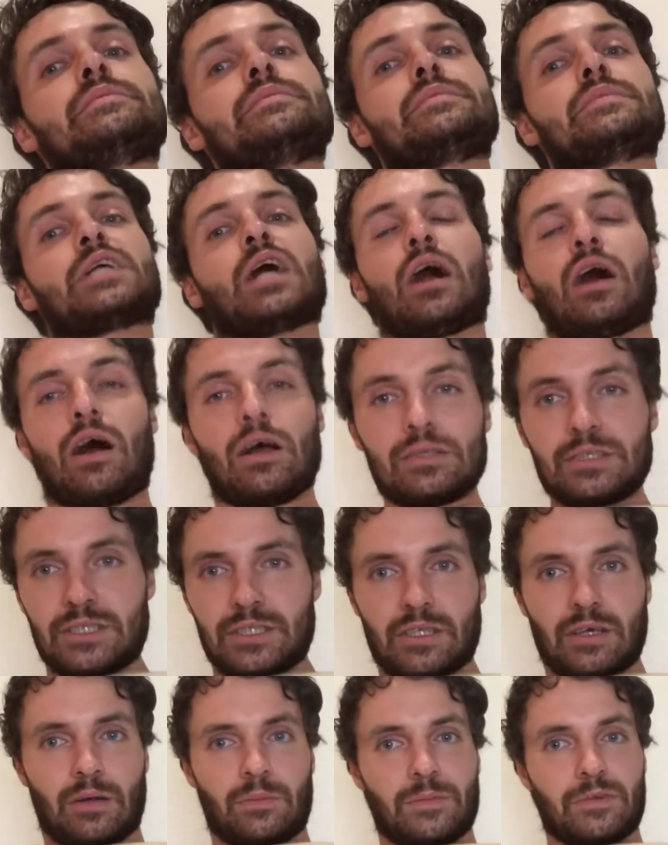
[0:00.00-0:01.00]
can't
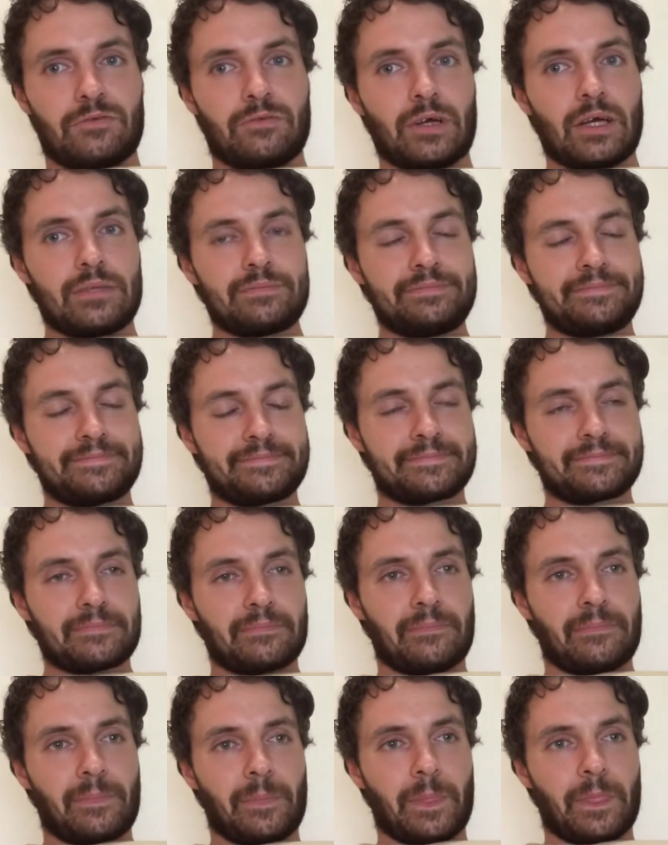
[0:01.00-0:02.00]
stop the run,
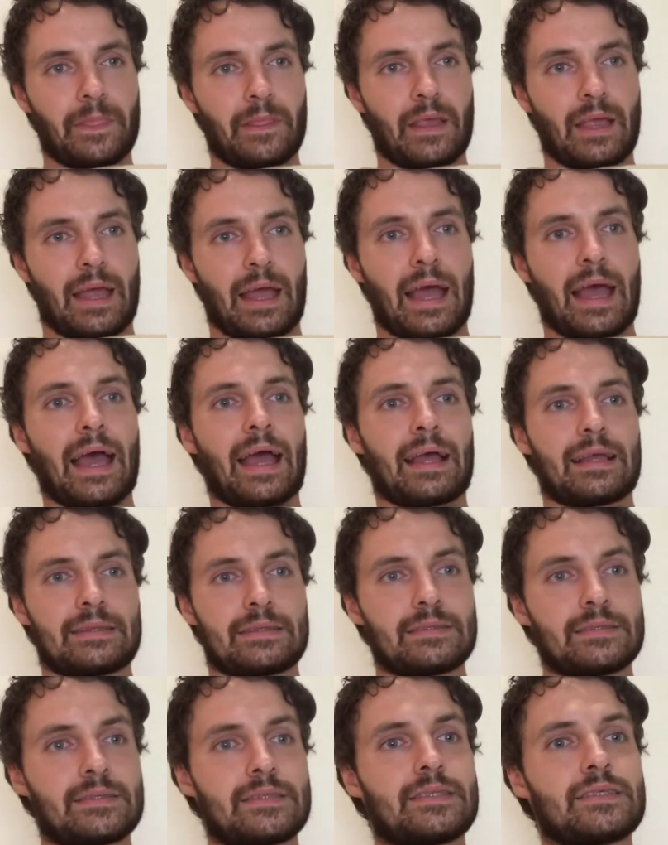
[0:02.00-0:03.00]

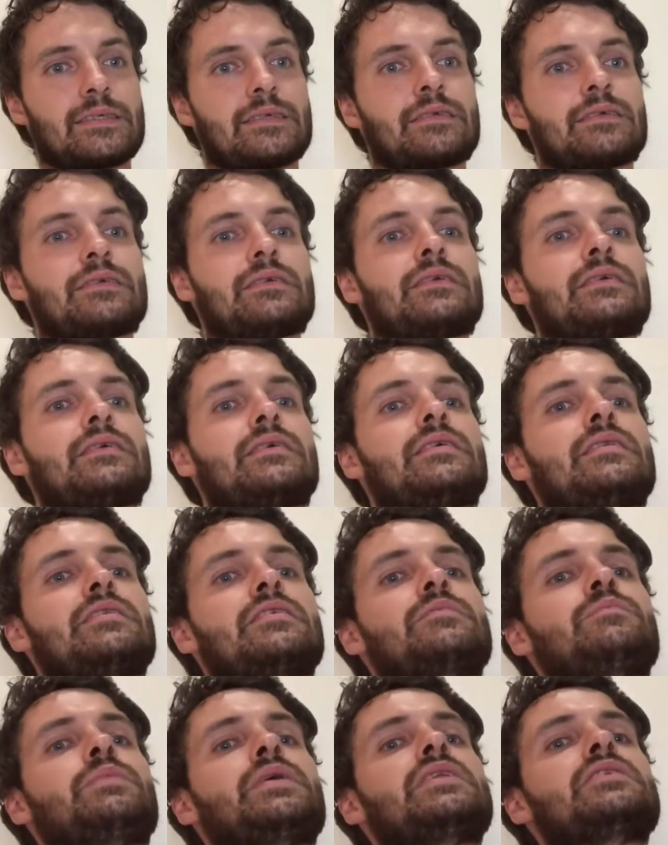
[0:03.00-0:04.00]
and
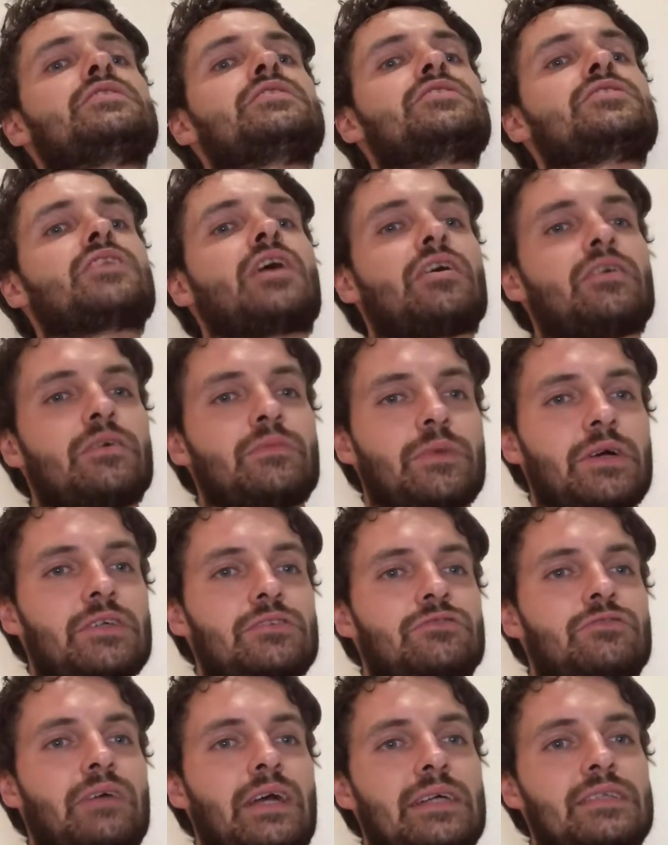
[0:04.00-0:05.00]
there'd been so much
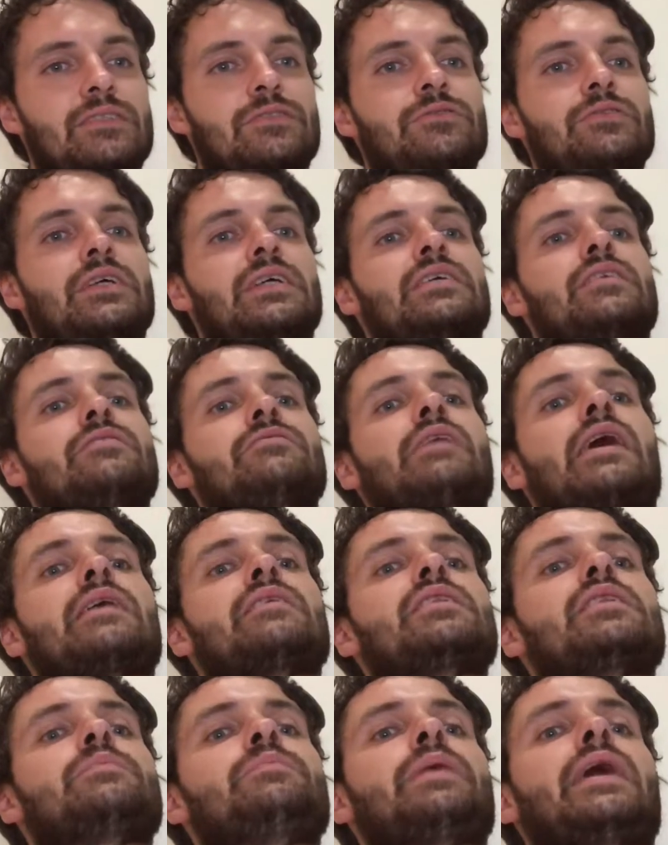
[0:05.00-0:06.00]
rhetoric
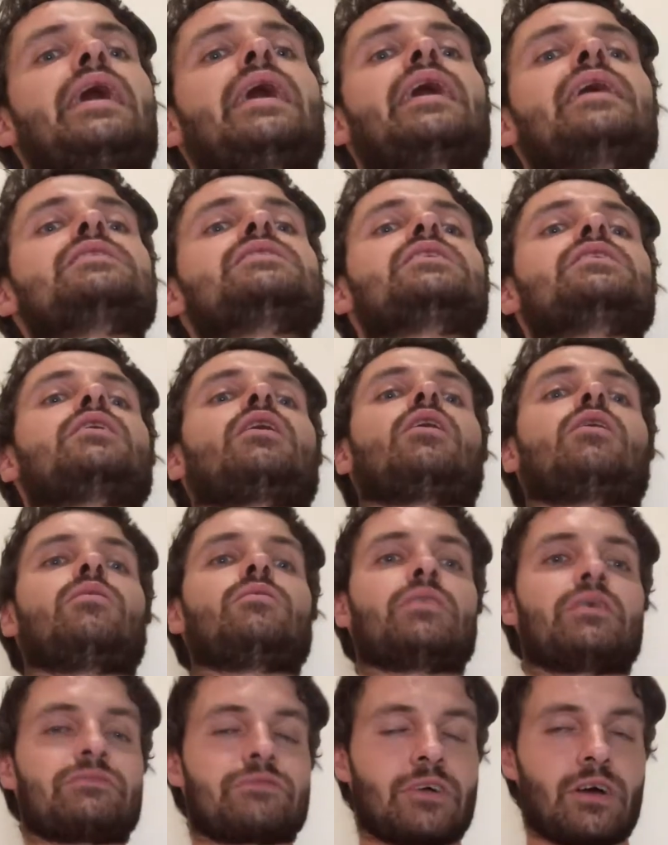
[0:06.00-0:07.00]
around the Bears and
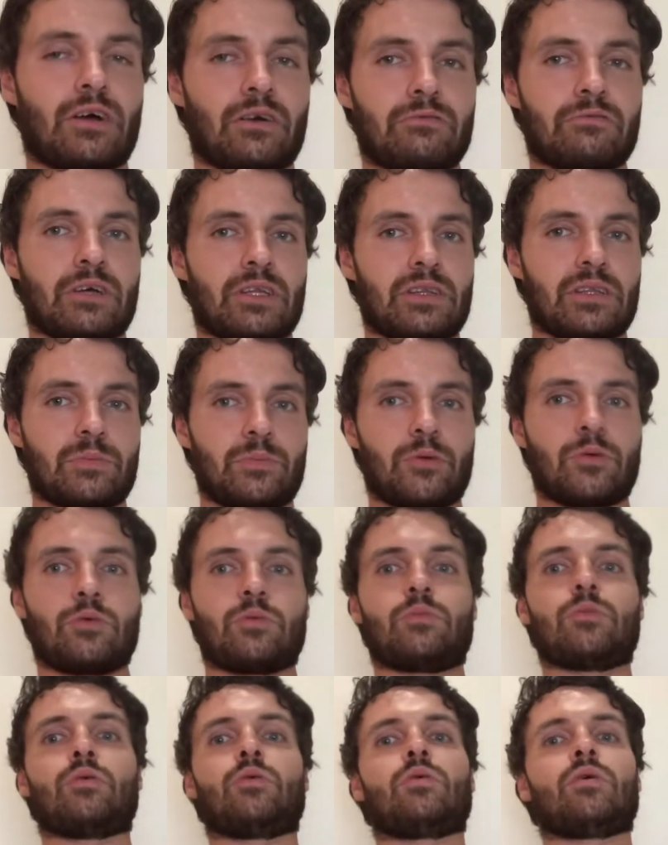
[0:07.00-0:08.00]
they've got to run the ball
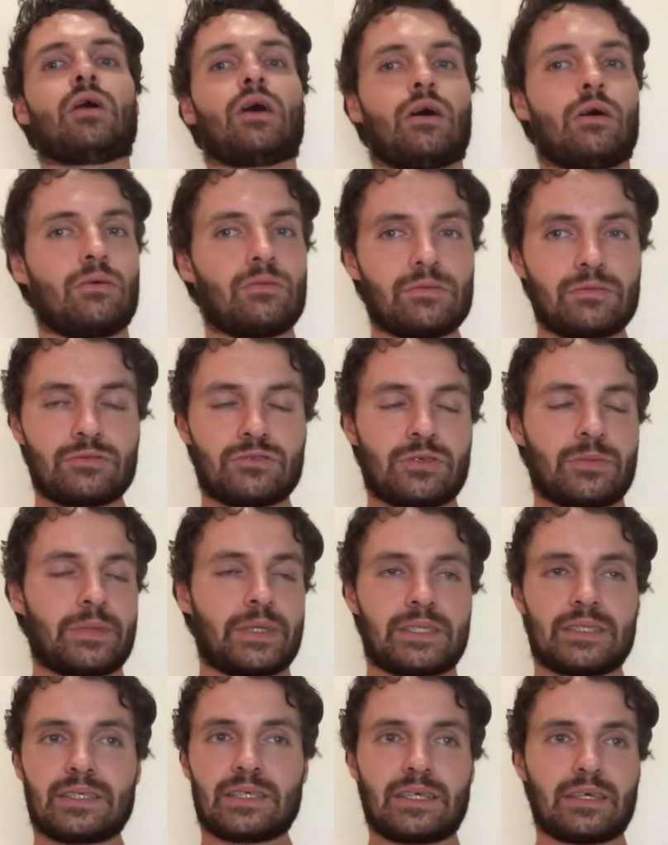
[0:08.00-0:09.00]
more.
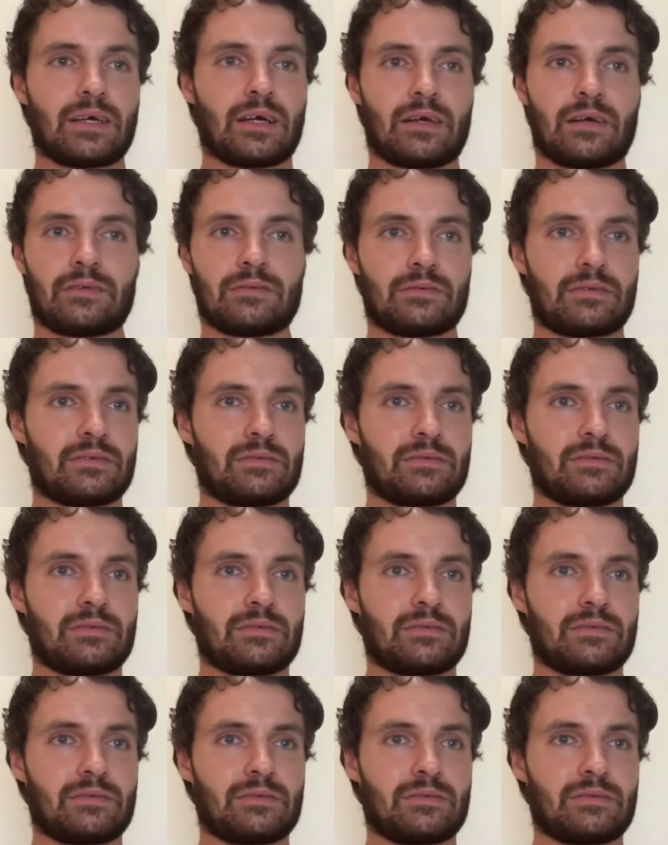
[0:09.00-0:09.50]
Trubisky can't